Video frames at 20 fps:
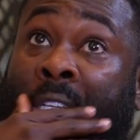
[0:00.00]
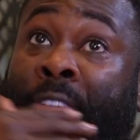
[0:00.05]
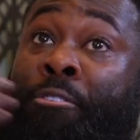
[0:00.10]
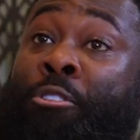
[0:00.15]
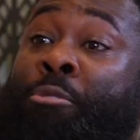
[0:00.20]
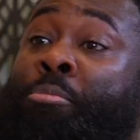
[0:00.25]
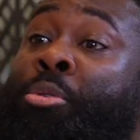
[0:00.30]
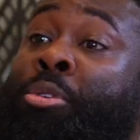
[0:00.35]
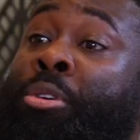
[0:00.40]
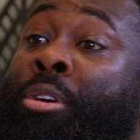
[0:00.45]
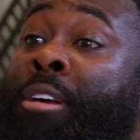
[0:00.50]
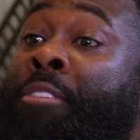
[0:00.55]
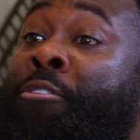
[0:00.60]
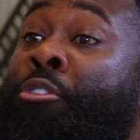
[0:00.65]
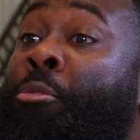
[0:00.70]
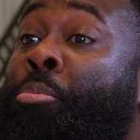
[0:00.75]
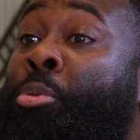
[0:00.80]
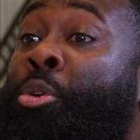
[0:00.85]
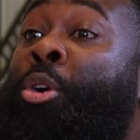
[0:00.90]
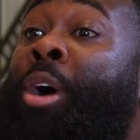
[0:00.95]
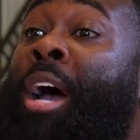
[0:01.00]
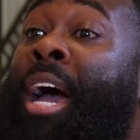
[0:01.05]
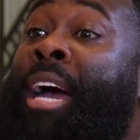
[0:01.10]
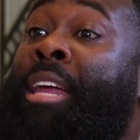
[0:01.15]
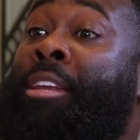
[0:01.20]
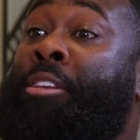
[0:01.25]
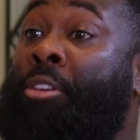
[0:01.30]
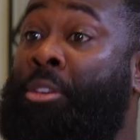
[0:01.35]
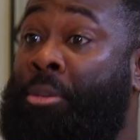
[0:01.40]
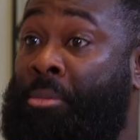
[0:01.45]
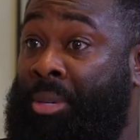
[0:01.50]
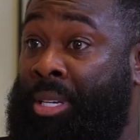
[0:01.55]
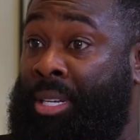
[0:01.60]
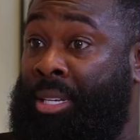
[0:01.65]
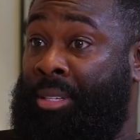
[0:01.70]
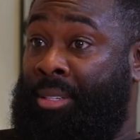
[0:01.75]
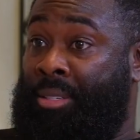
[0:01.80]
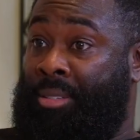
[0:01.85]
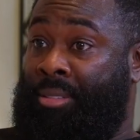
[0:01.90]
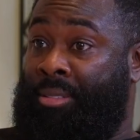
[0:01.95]
If you put your hand on
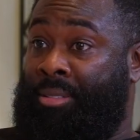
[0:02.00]
me.